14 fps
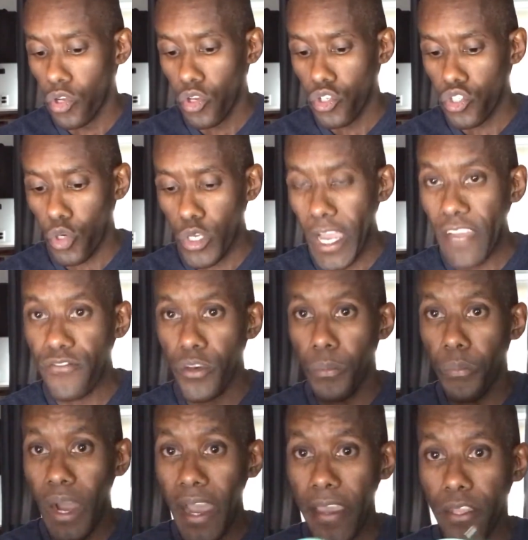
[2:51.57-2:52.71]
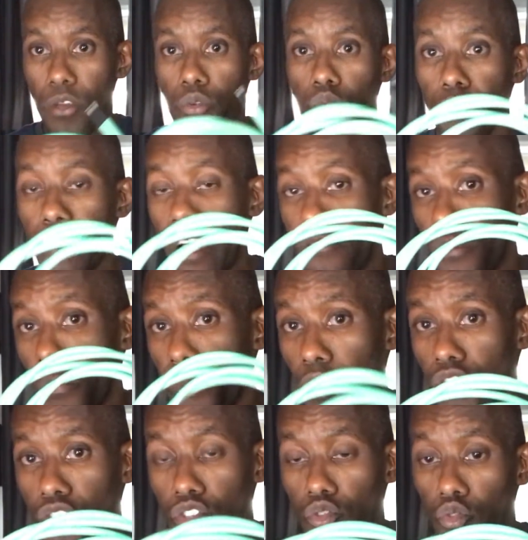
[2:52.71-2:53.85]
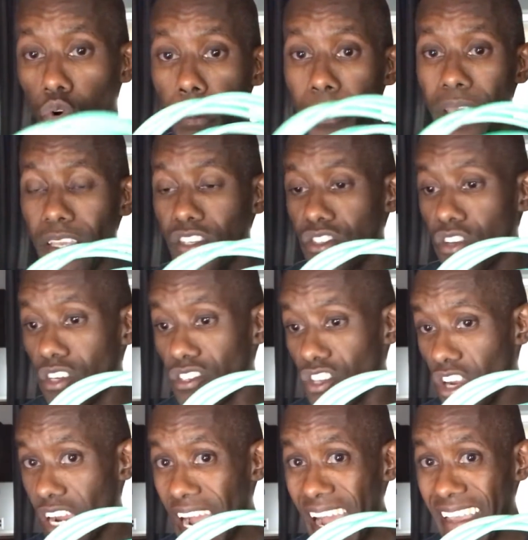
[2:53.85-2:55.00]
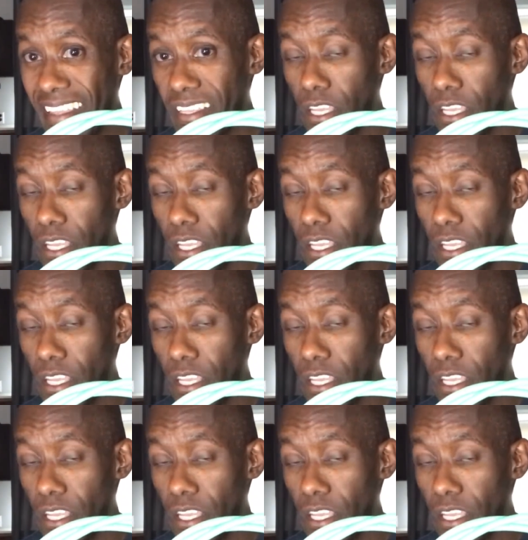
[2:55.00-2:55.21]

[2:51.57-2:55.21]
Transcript: So you have to purchase rope based on your height.